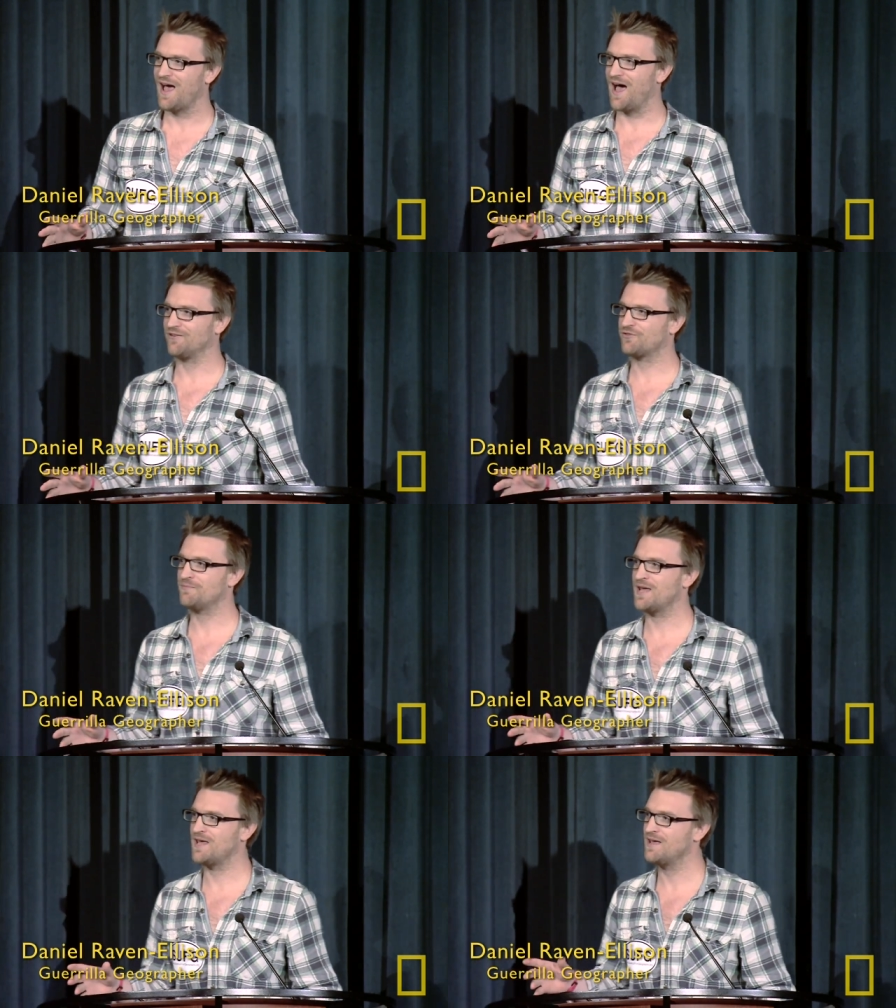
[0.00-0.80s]
And for
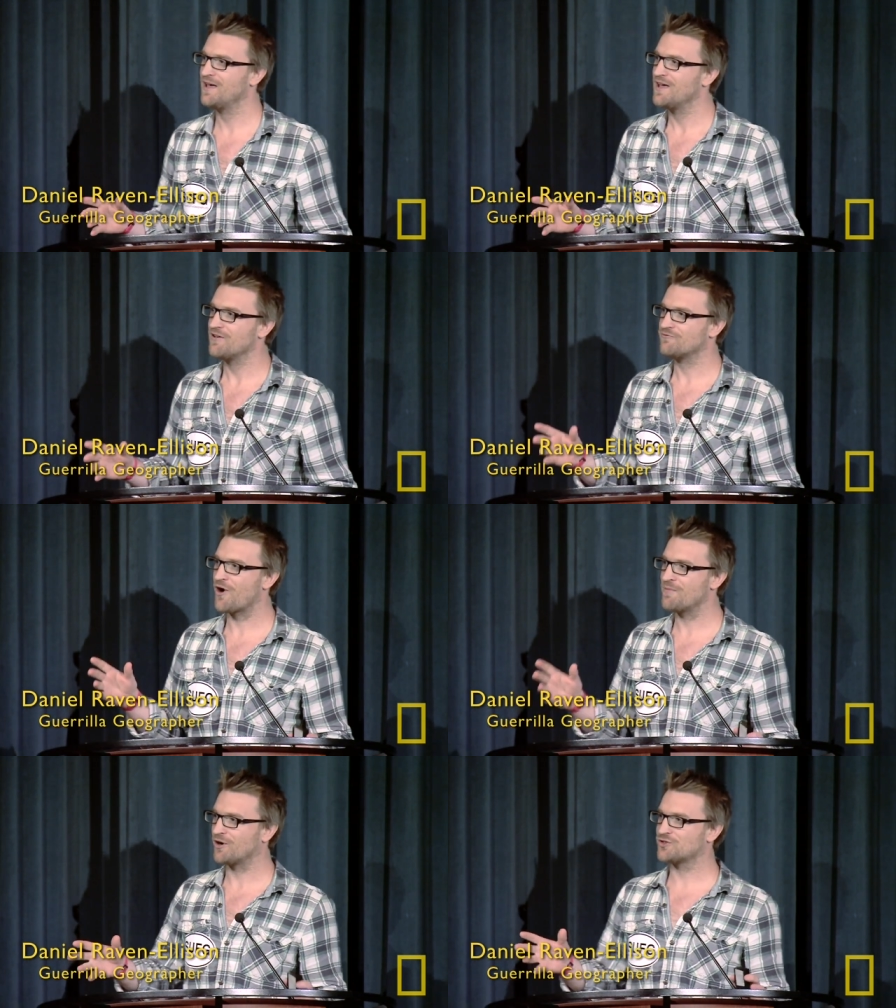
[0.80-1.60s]
me,
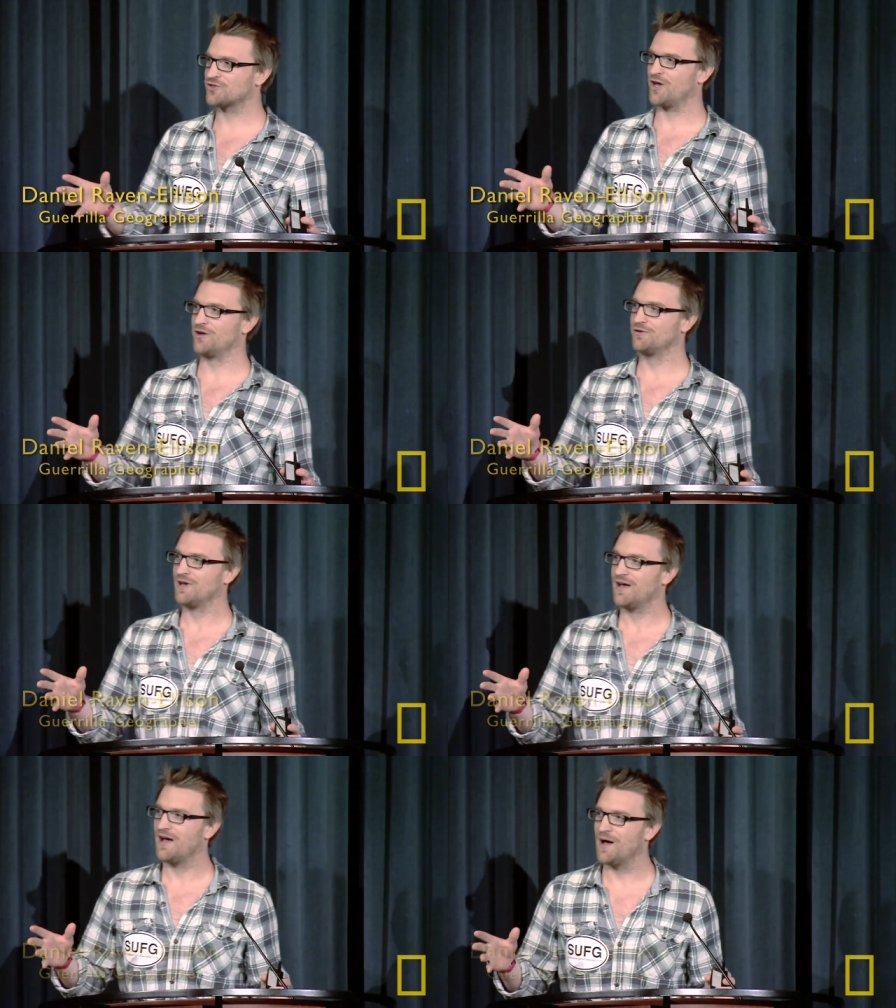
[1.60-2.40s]
very much so,
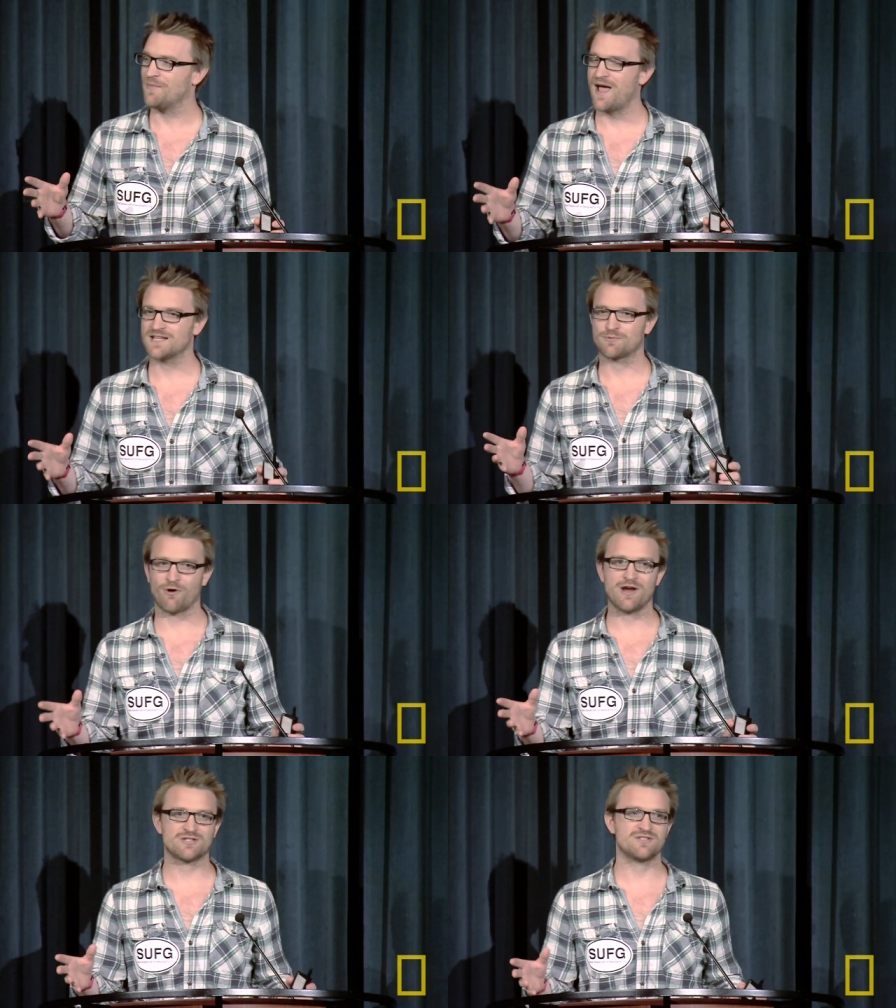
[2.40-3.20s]
um,
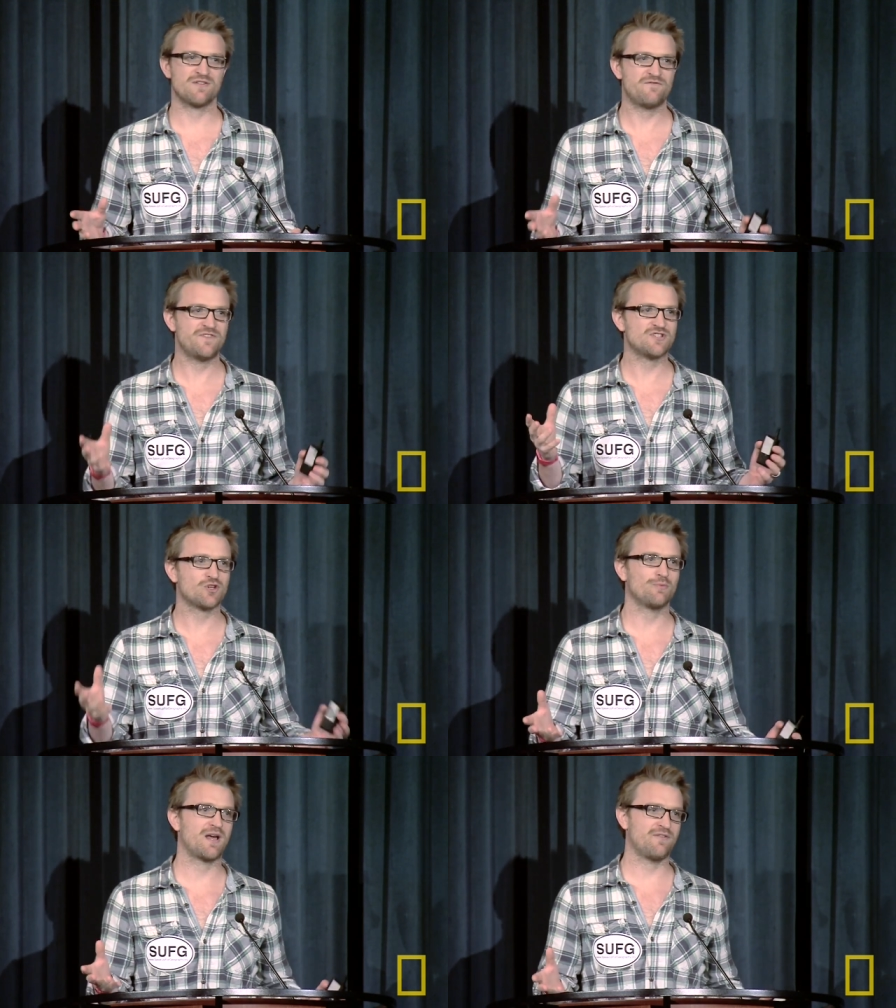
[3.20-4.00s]
exploration is a
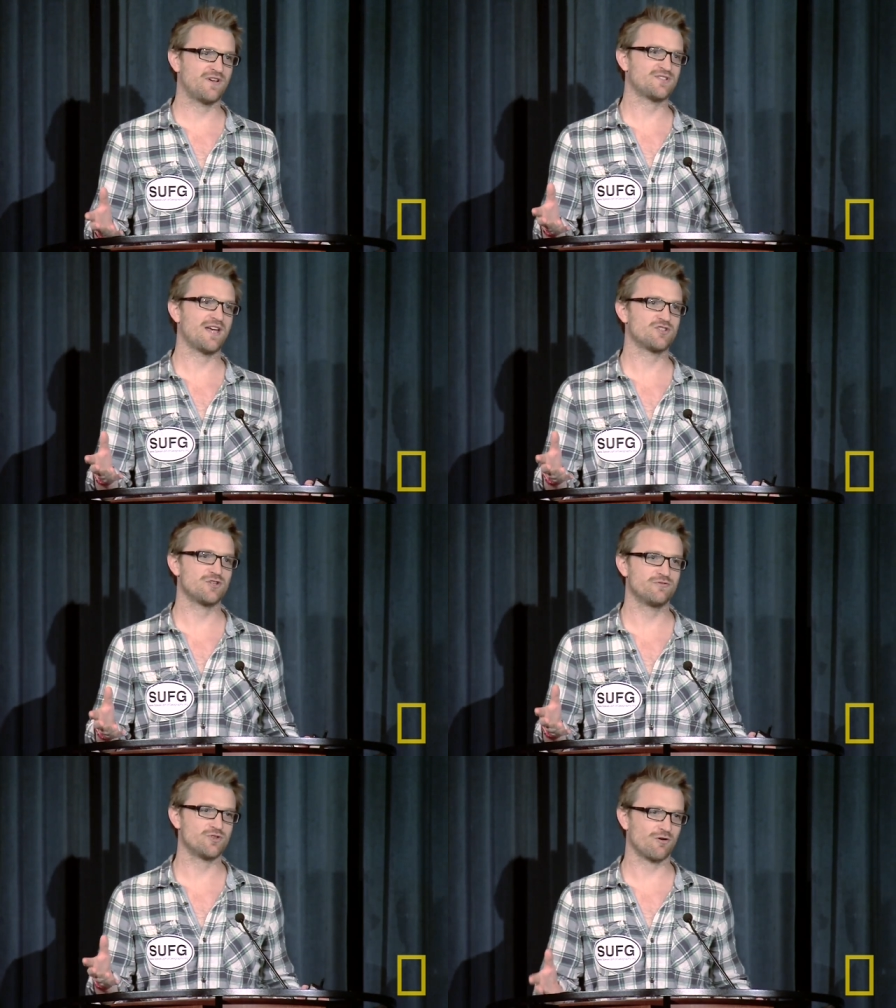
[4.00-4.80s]
physical
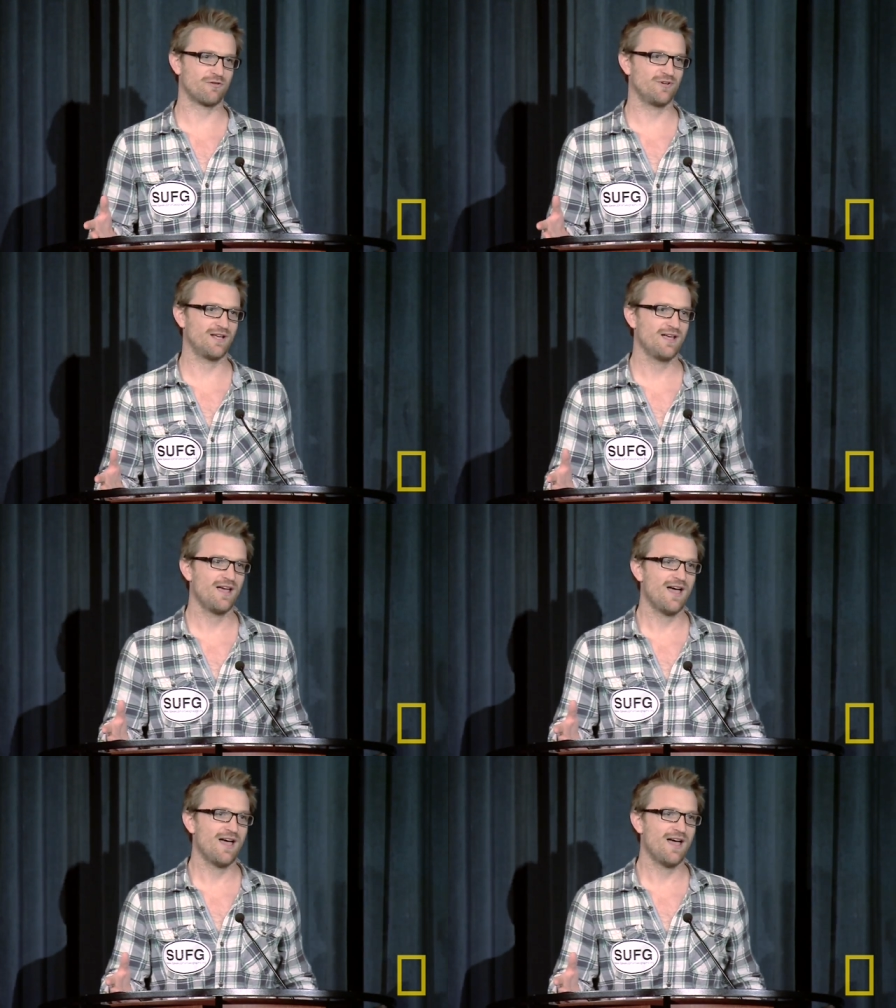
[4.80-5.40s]
manifestation of geography.